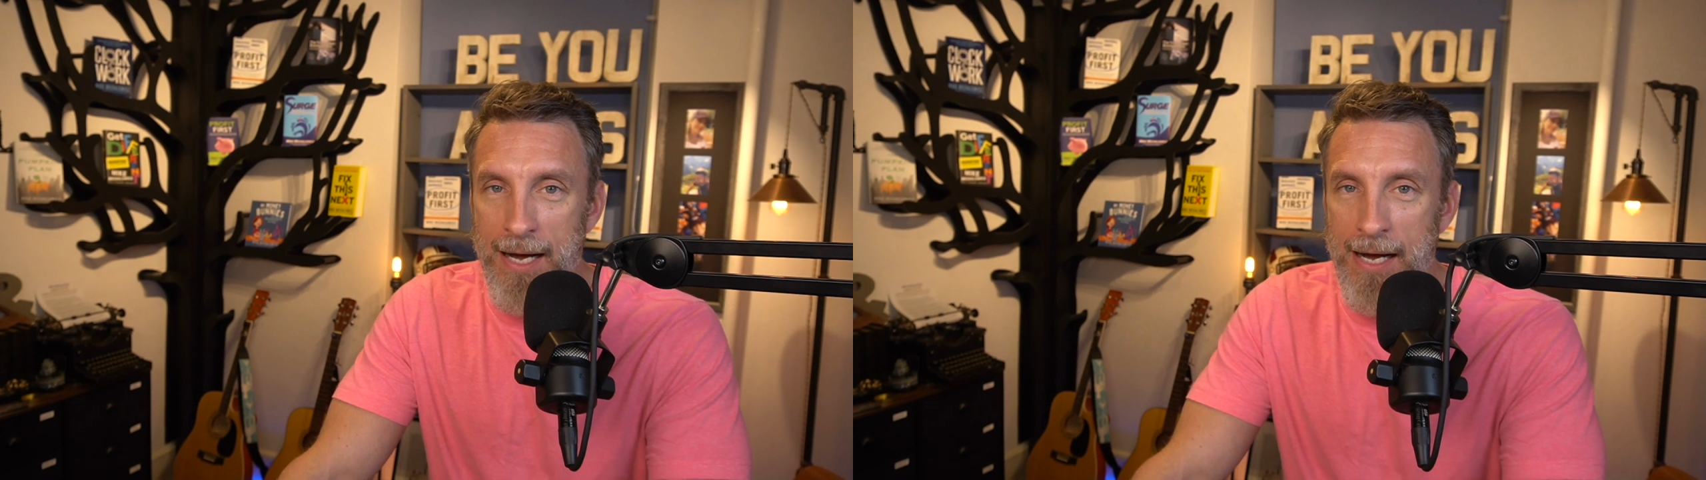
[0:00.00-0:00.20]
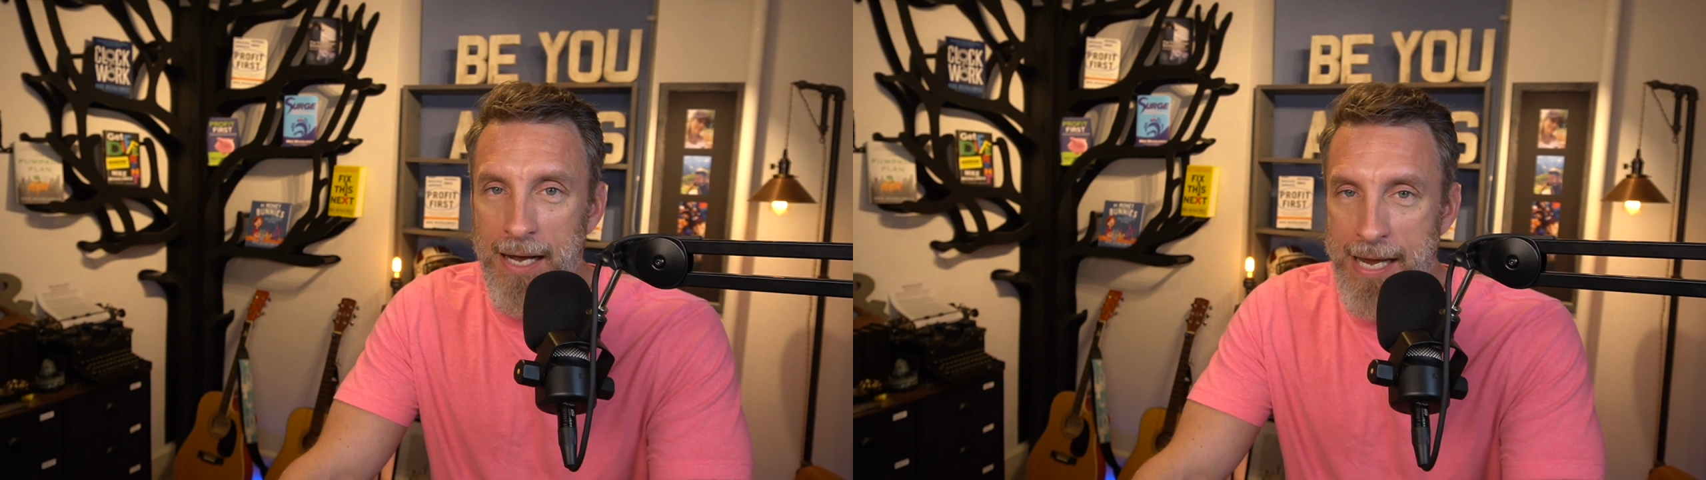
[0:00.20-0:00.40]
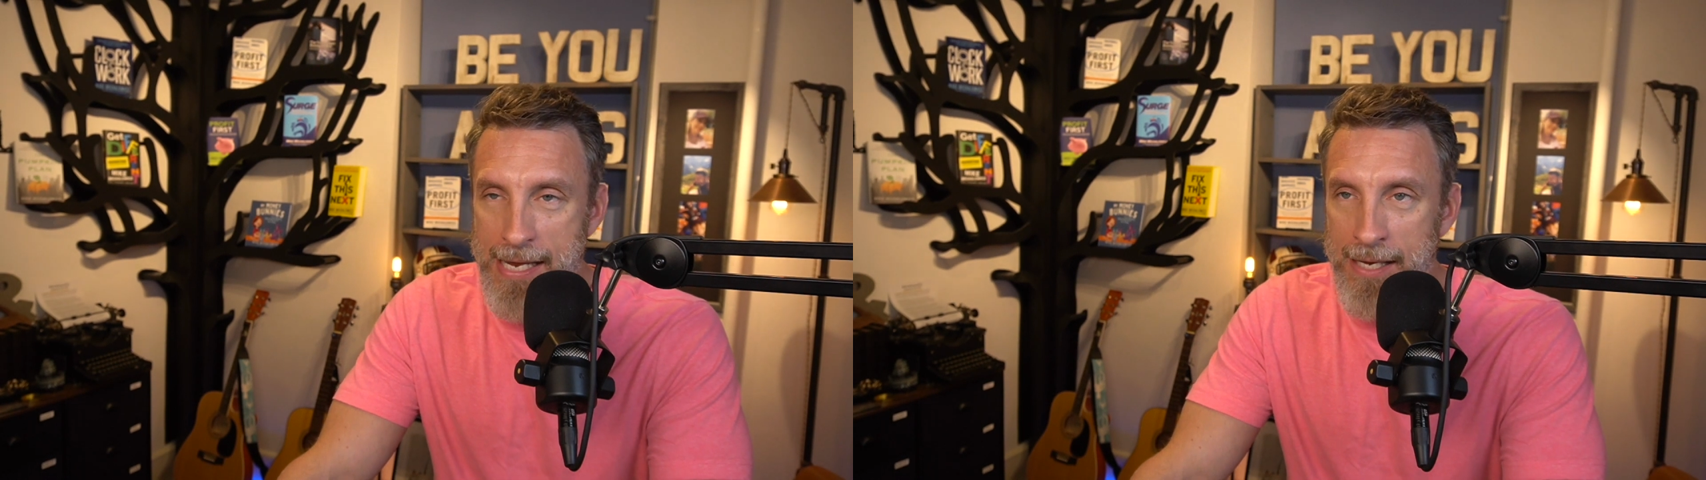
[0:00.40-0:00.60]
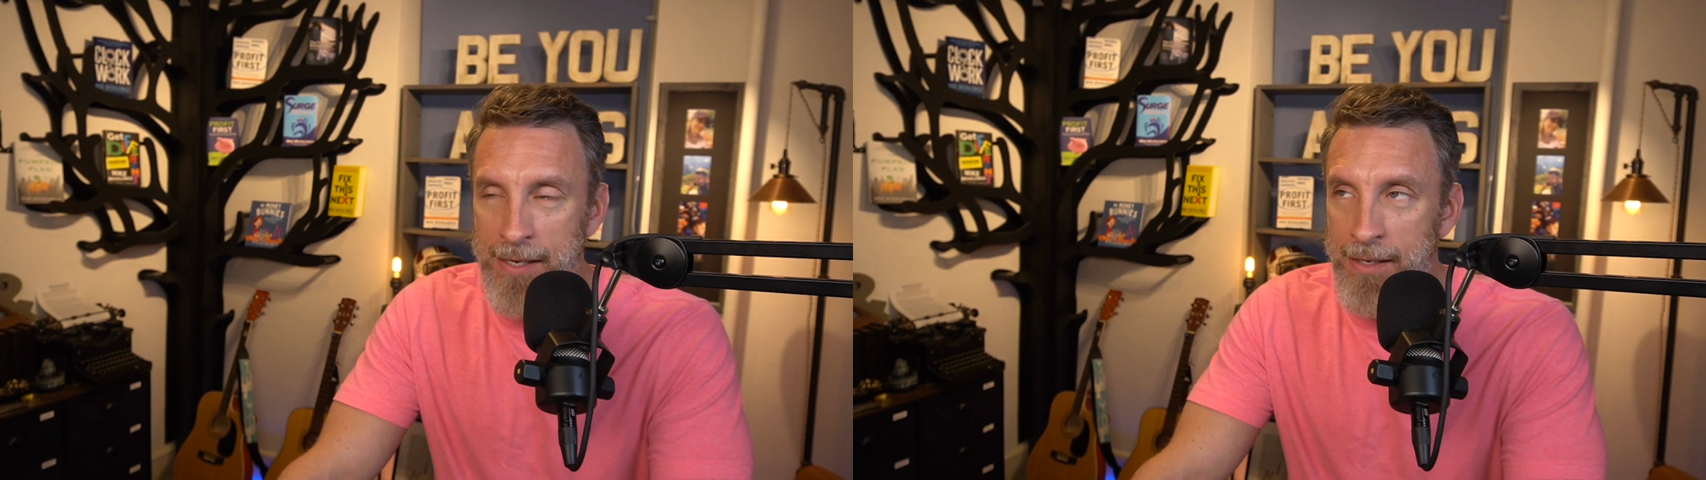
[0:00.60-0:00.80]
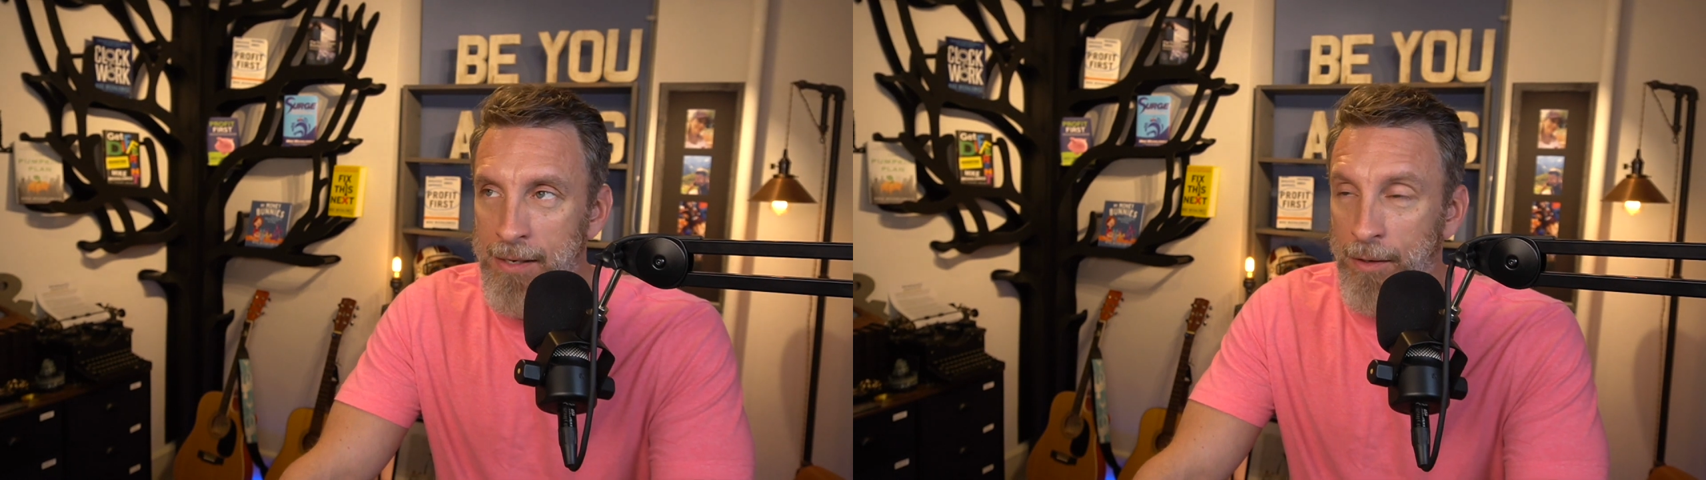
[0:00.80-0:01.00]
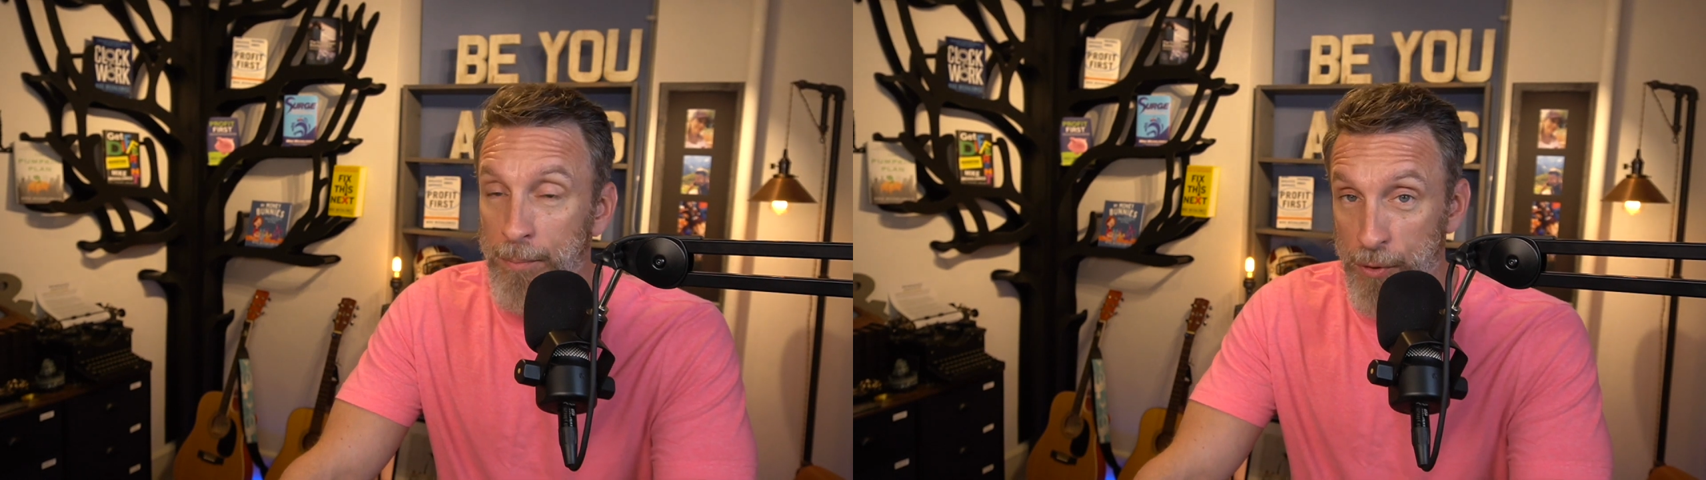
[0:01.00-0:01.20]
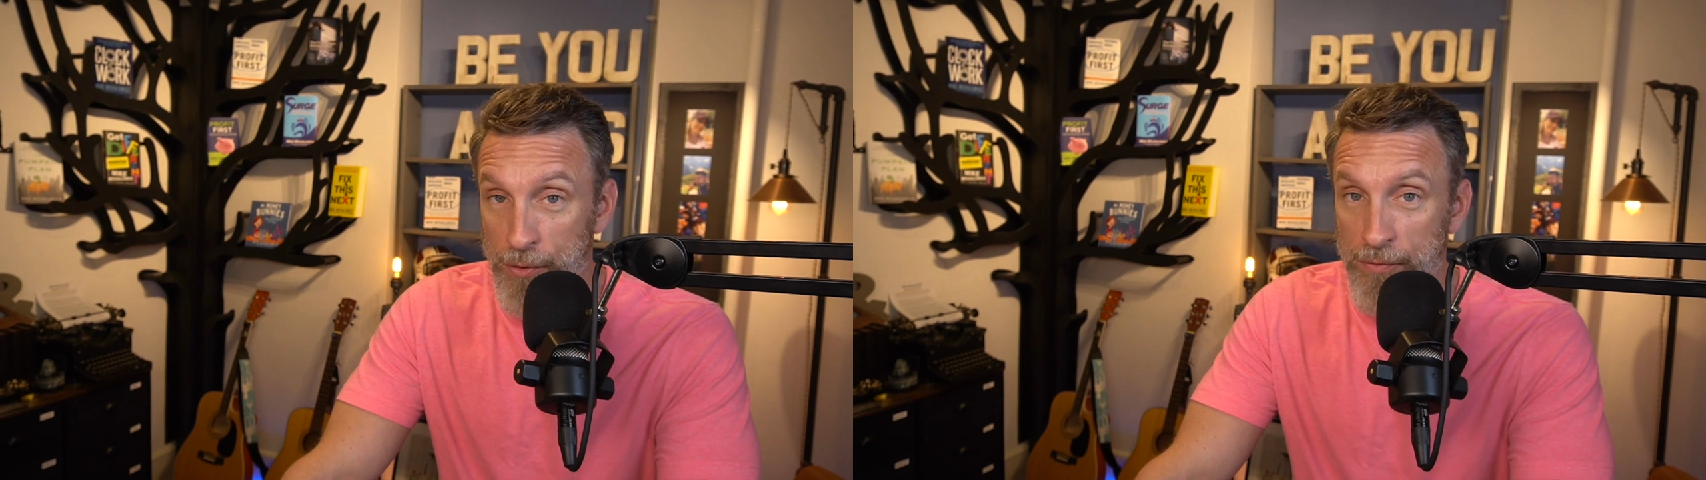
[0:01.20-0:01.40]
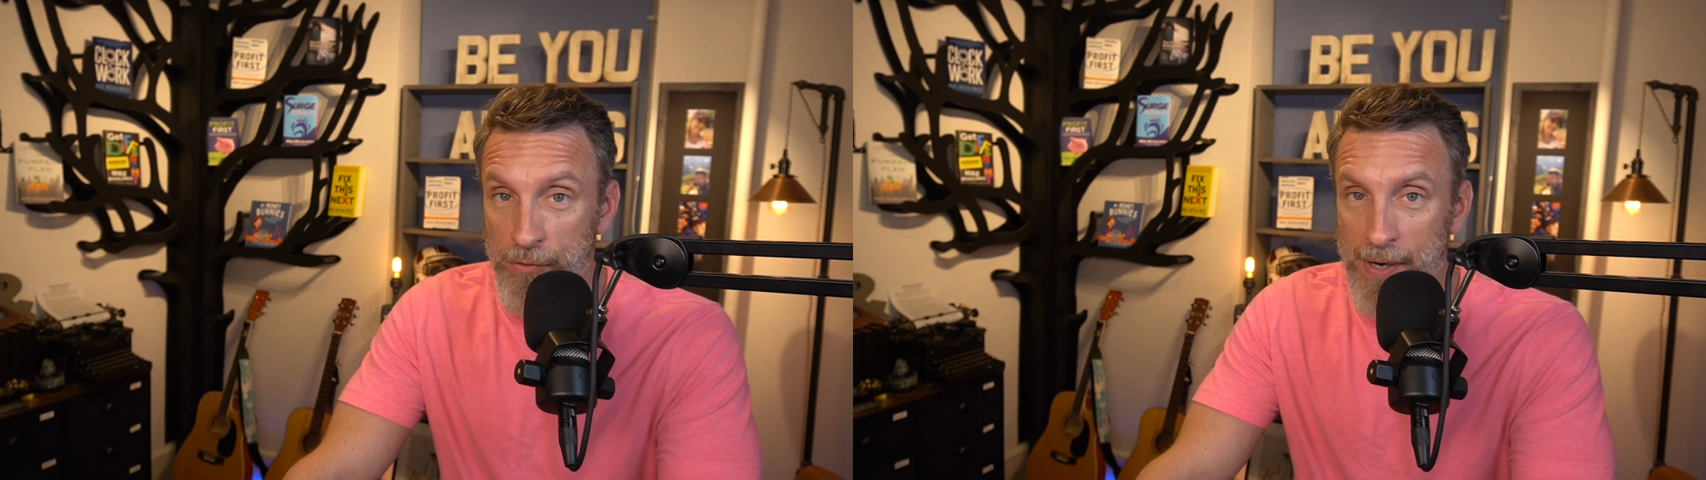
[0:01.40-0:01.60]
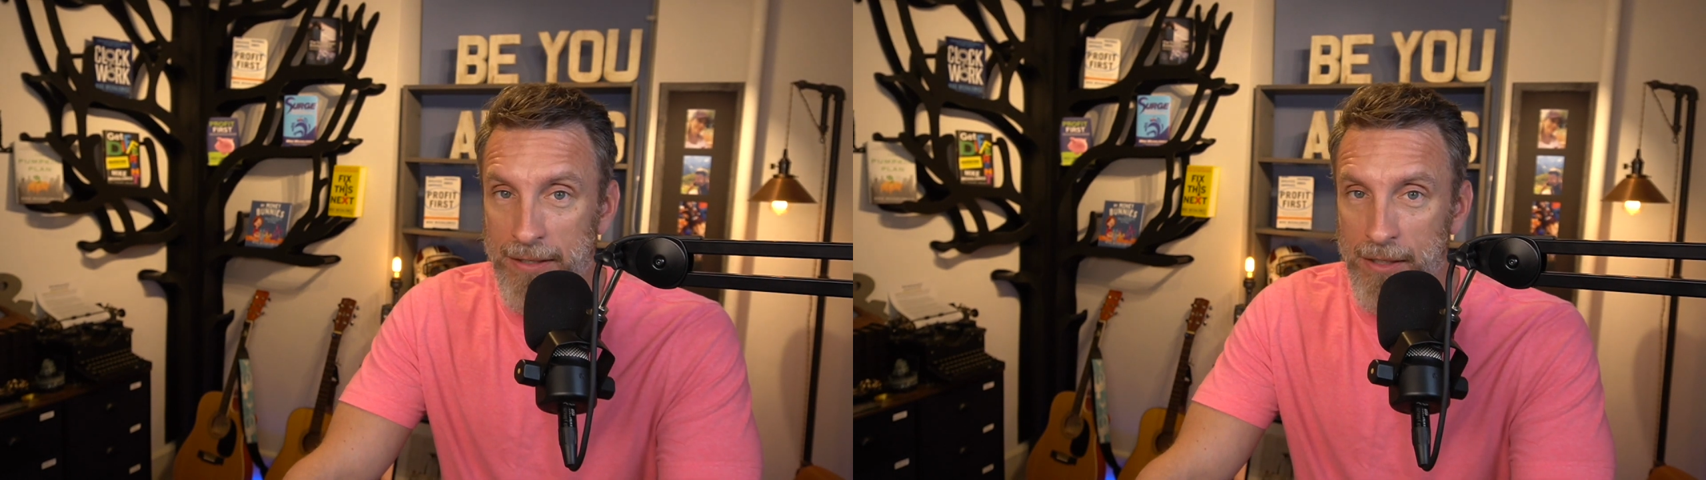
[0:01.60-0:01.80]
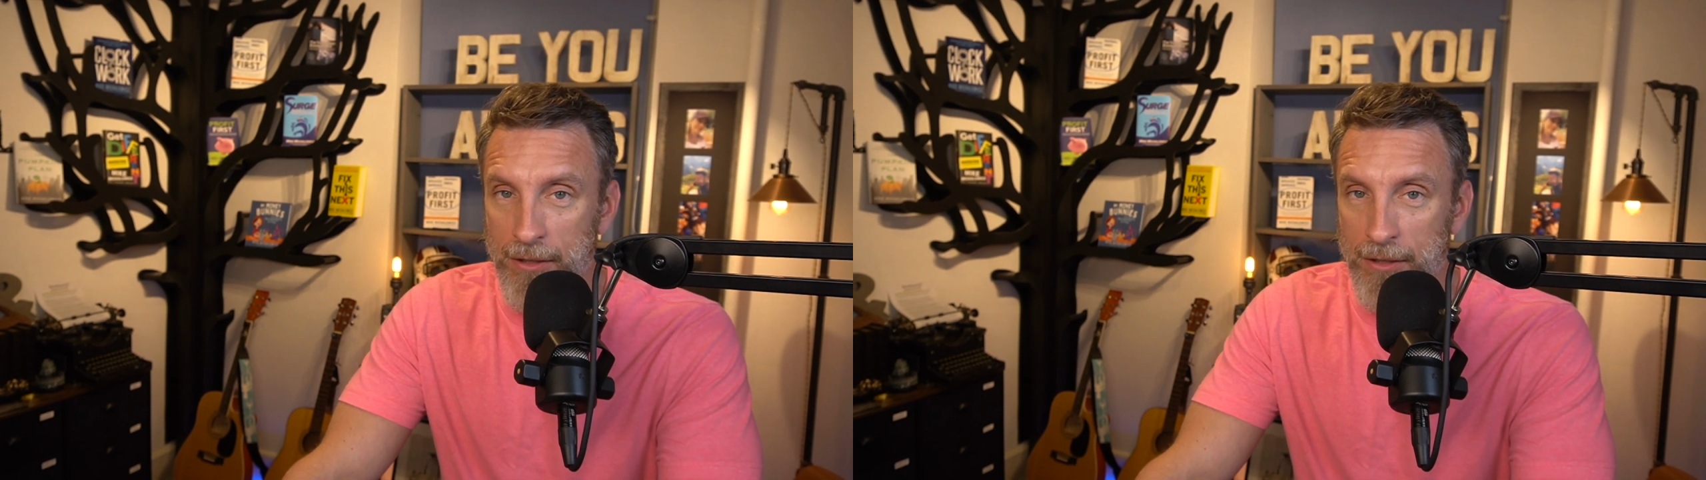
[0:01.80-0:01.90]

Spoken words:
in computer forensics,